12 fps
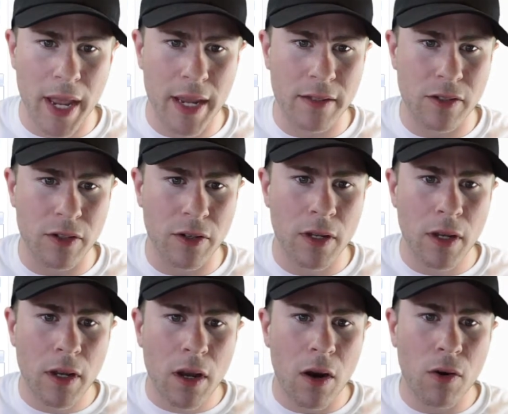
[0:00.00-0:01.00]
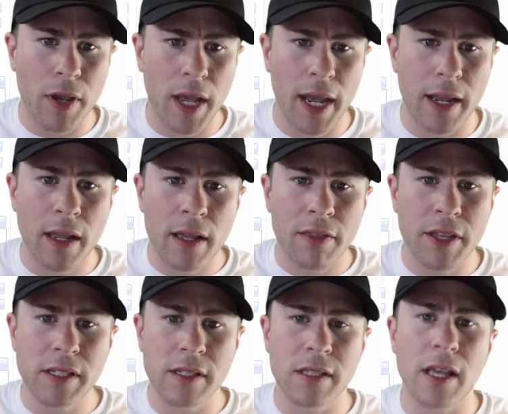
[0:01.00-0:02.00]
answer. Okay,
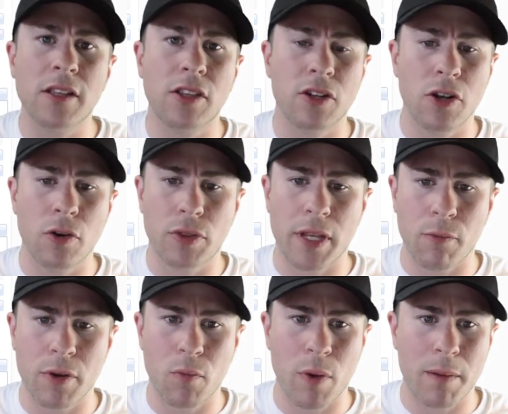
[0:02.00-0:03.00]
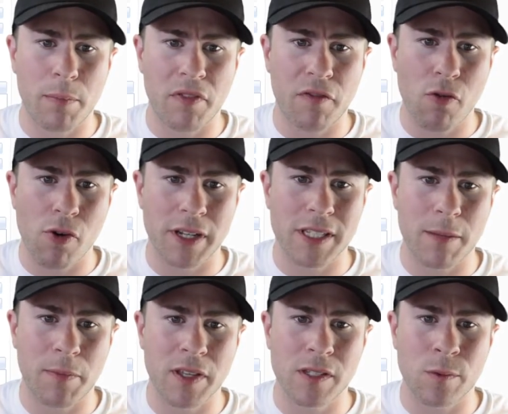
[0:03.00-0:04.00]
this is like the note that we read before,
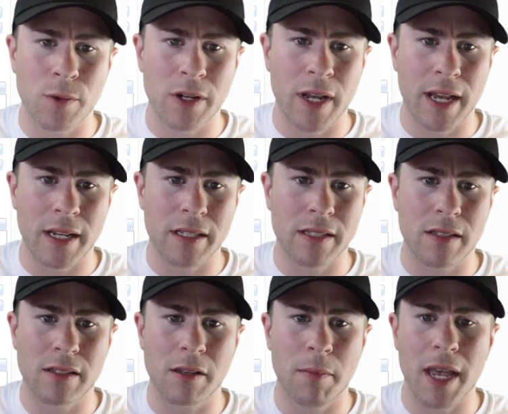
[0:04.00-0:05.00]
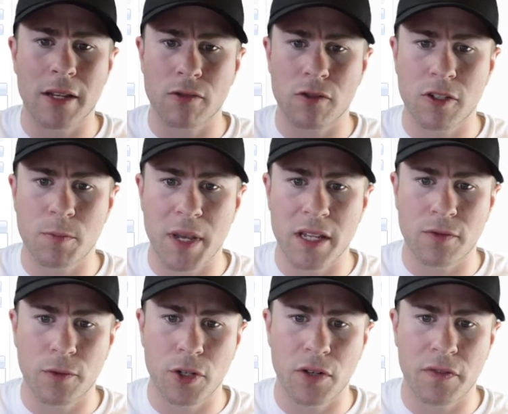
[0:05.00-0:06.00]
except this one has some extra space
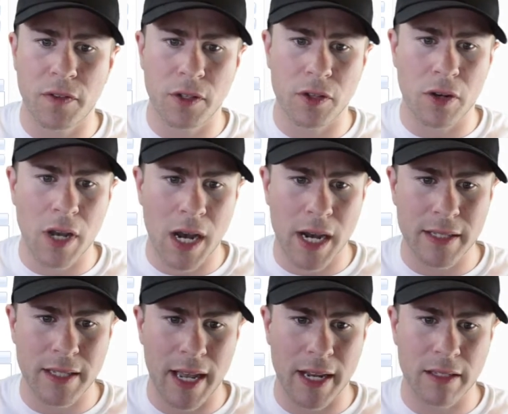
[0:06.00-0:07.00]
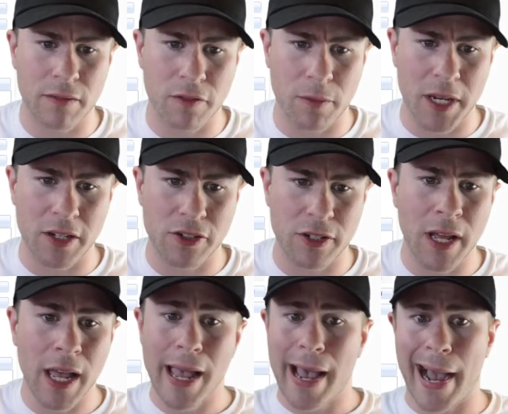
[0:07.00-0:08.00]
for you to fill in your contact information.
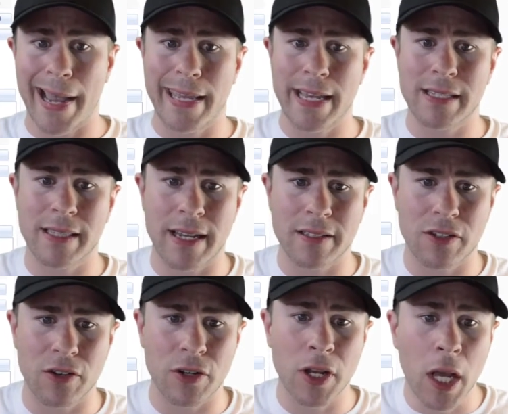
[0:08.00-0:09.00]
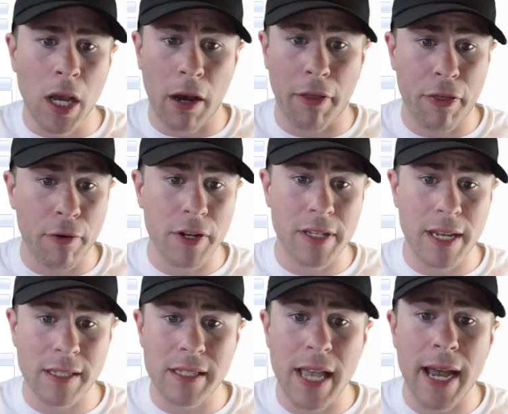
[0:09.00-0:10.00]
I guess that's good. A
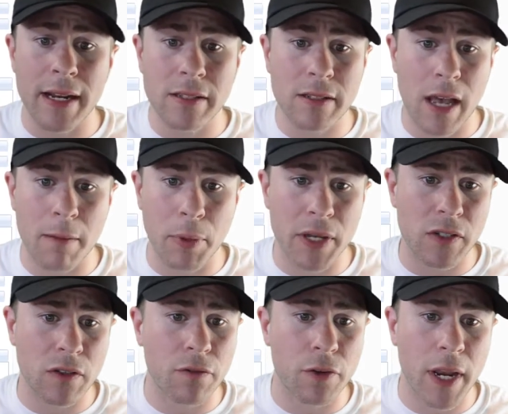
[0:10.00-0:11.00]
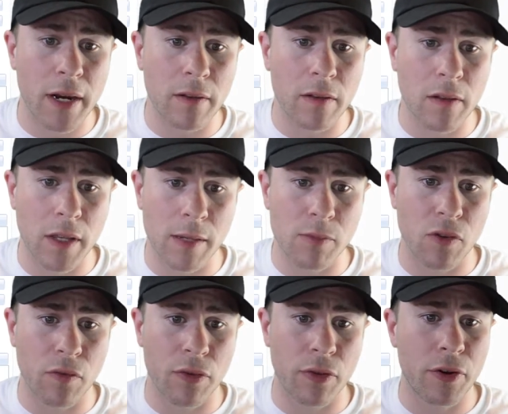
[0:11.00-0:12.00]
30-day status. God bless you if you're handling claims
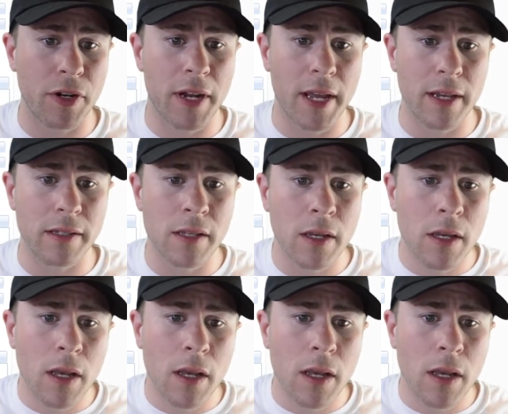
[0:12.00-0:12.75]
over 30 days.